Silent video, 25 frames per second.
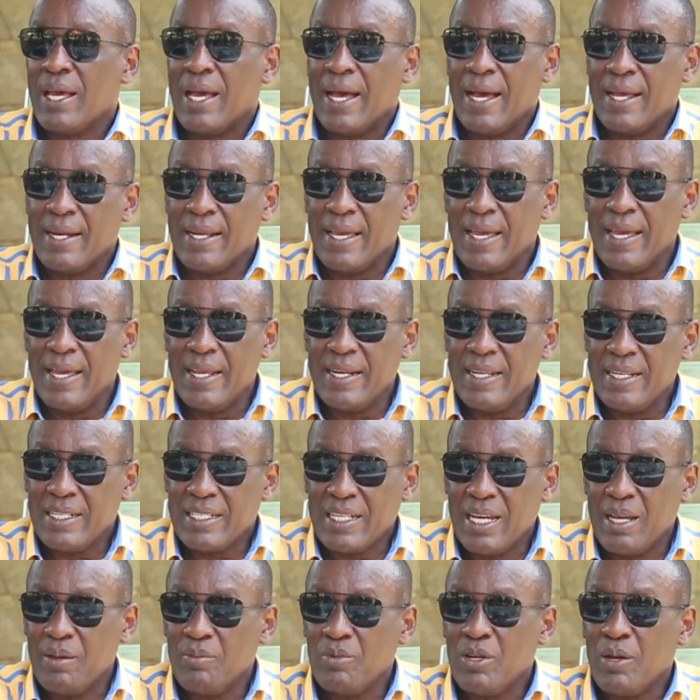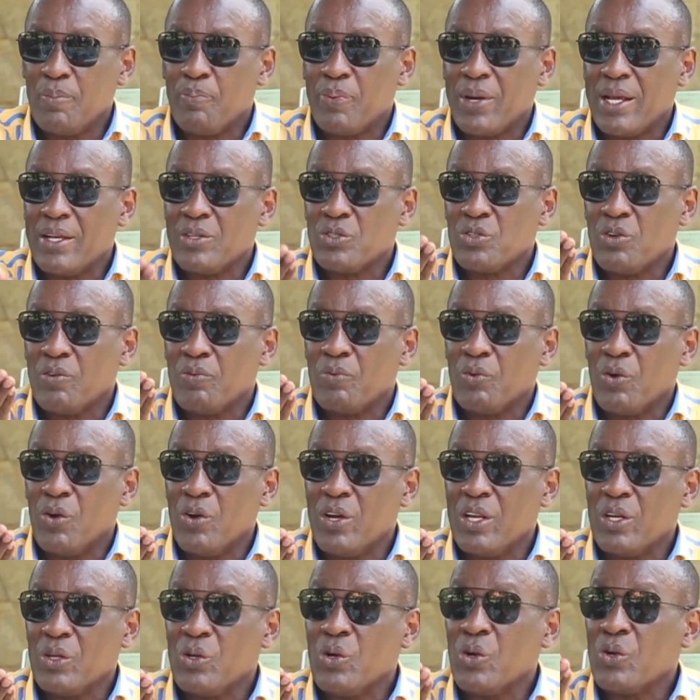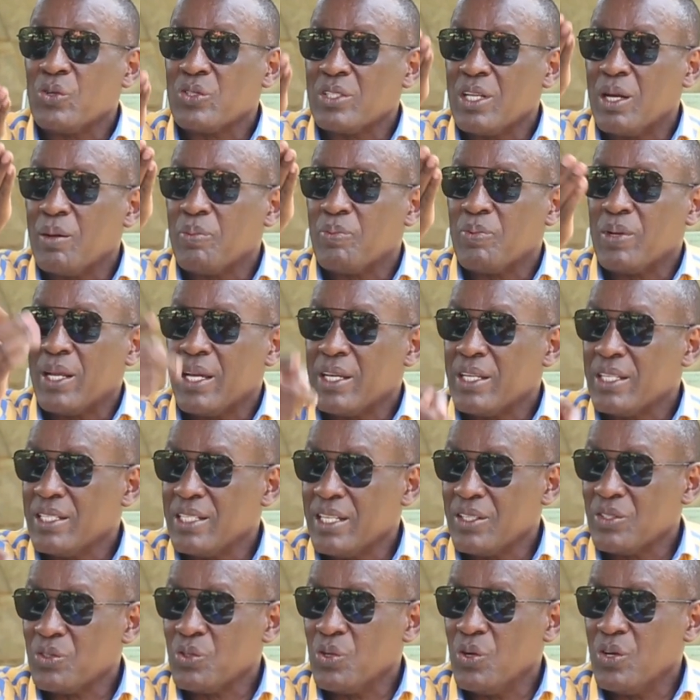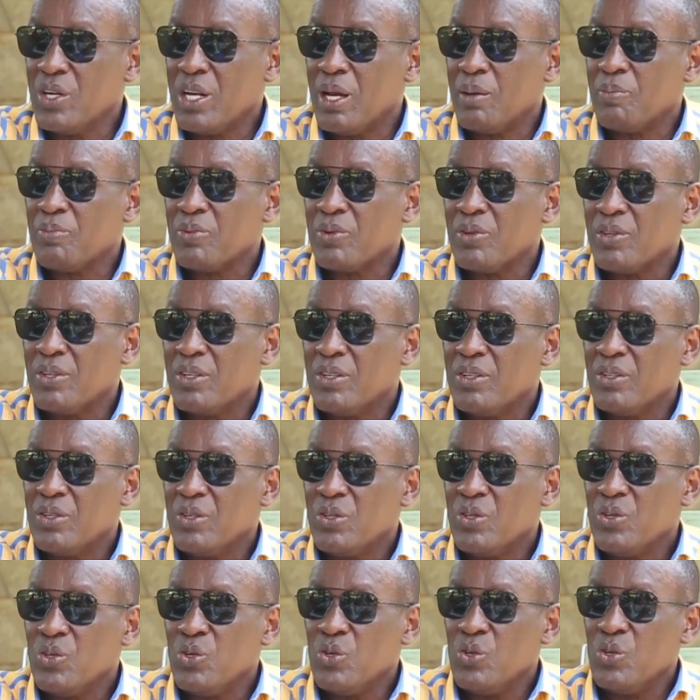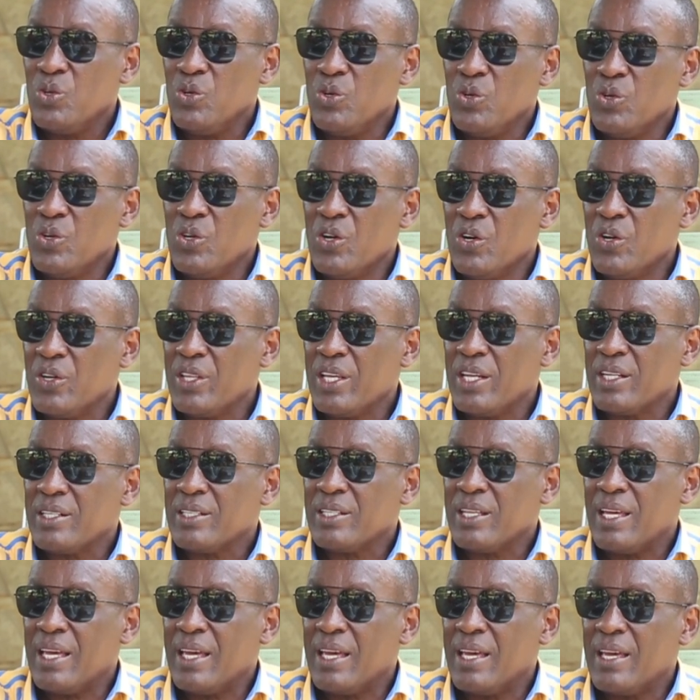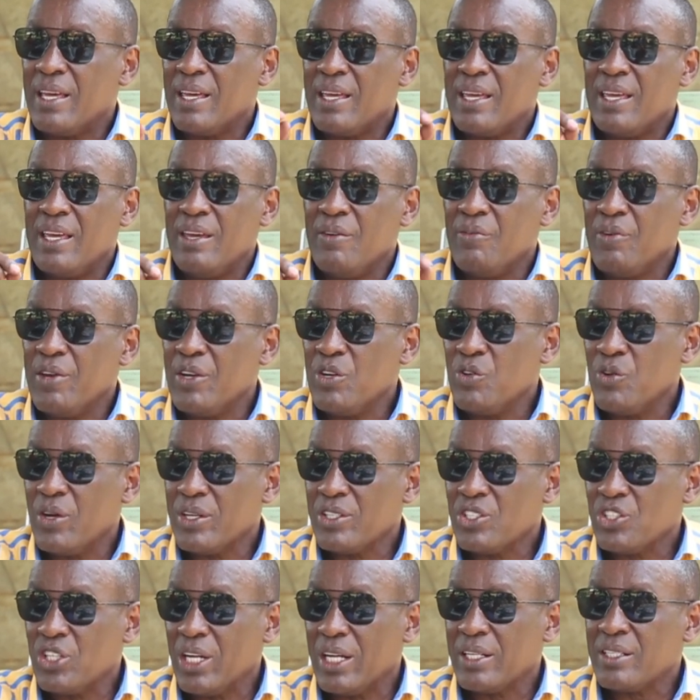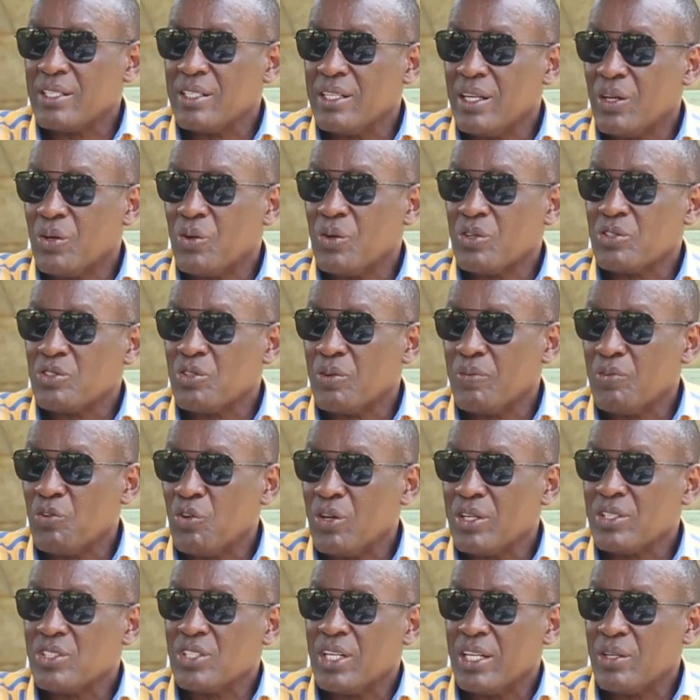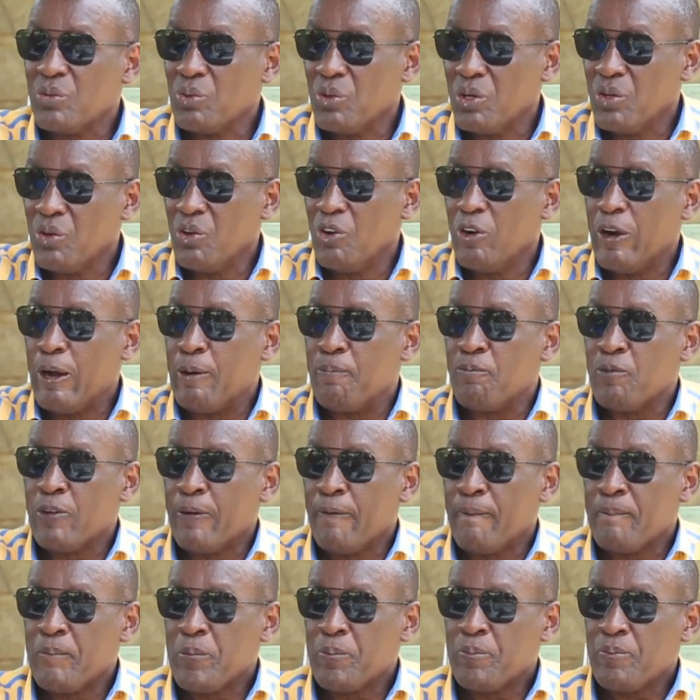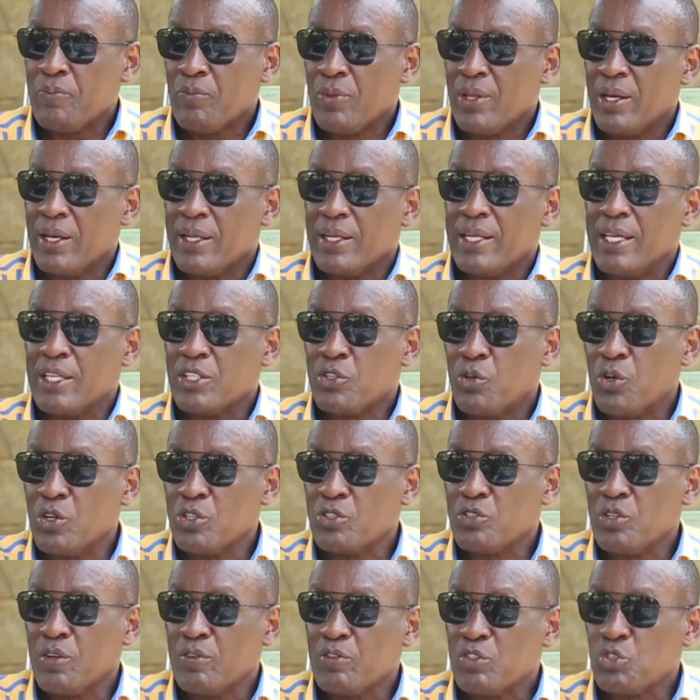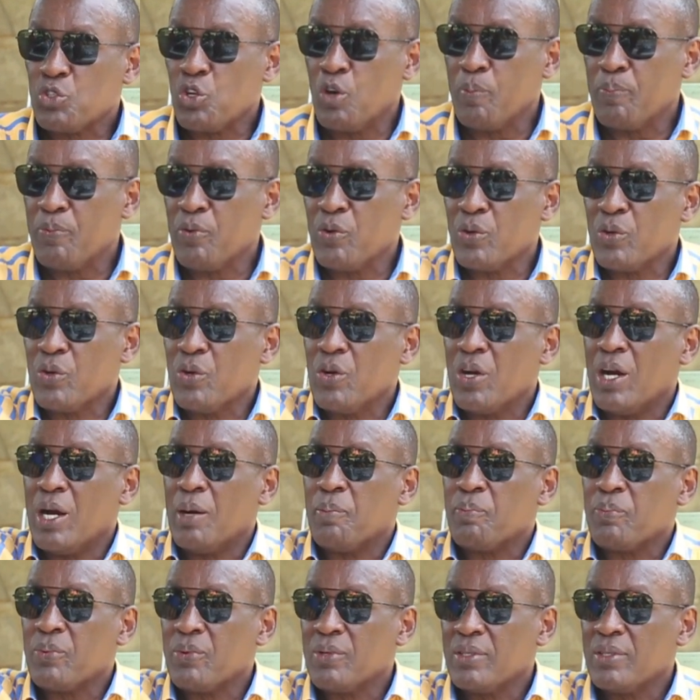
And anytime the price of oil goes up, like it has gone up, you know that even your shirt, the cost of your shirt will go up. The cost of soap will go up.